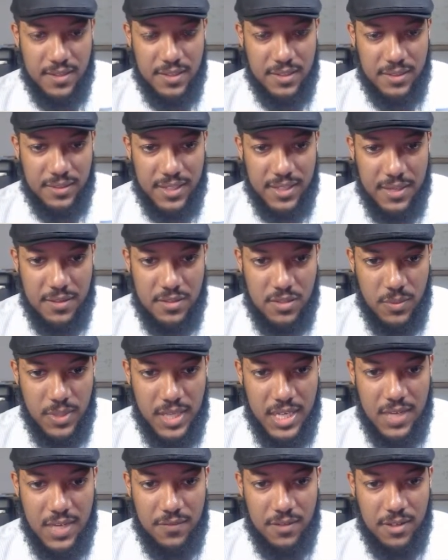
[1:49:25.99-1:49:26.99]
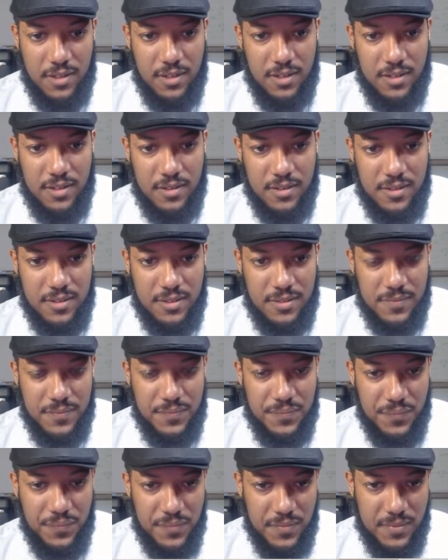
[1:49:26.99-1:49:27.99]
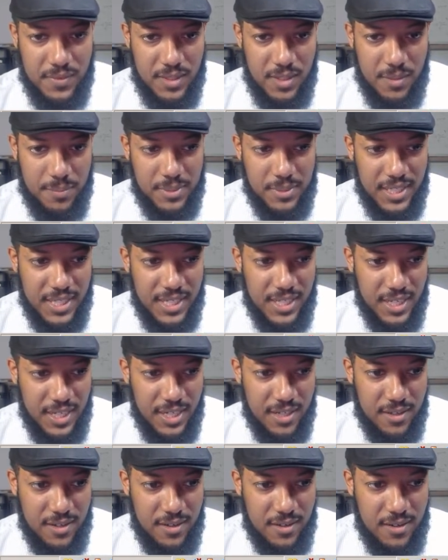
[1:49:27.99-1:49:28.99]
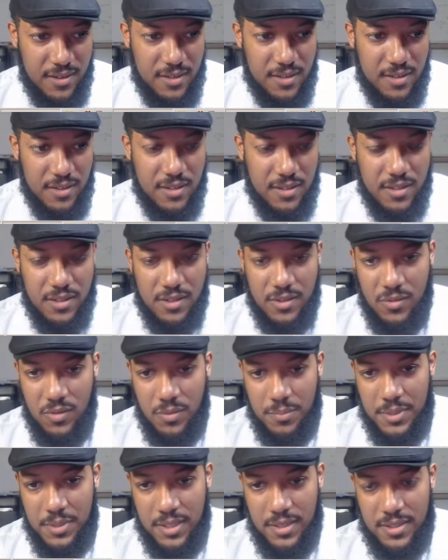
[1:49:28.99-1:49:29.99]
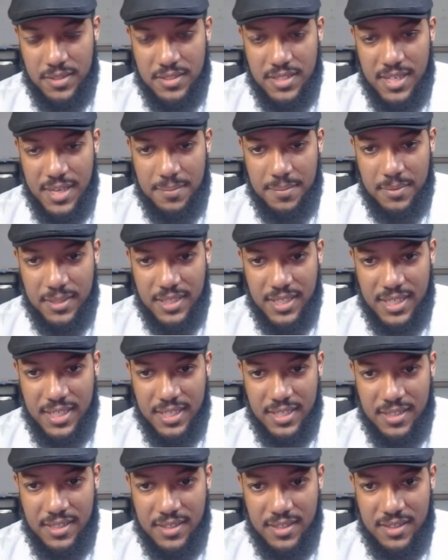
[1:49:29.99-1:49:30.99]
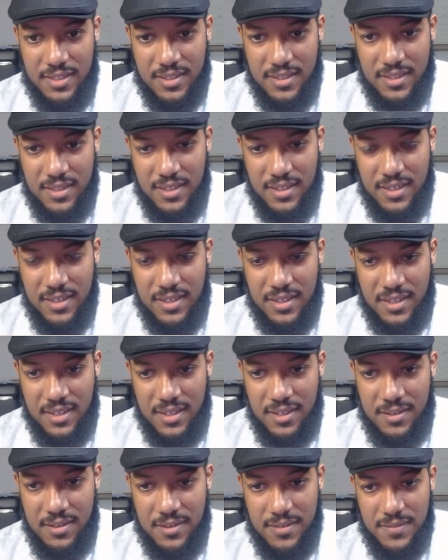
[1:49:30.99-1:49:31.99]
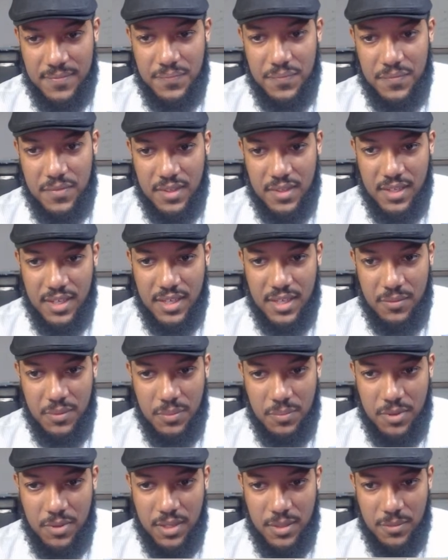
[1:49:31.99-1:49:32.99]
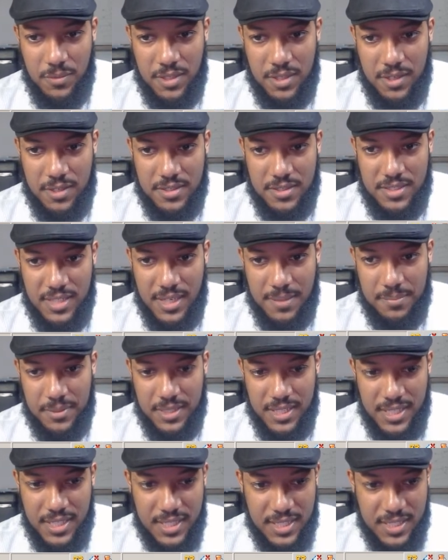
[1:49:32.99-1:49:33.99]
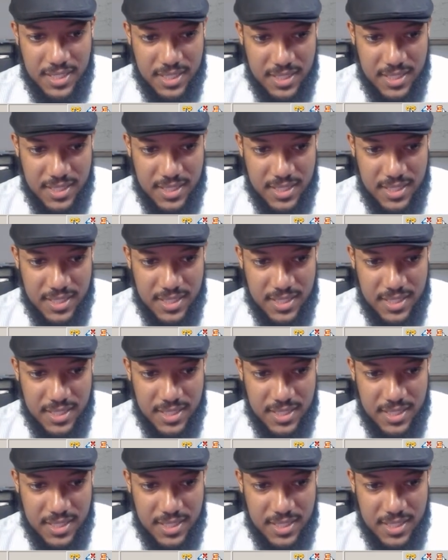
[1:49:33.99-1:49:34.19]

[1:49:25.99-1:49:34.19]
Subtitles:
Okay, so we have our plan here. Put our site plan here, and we probably want our site plan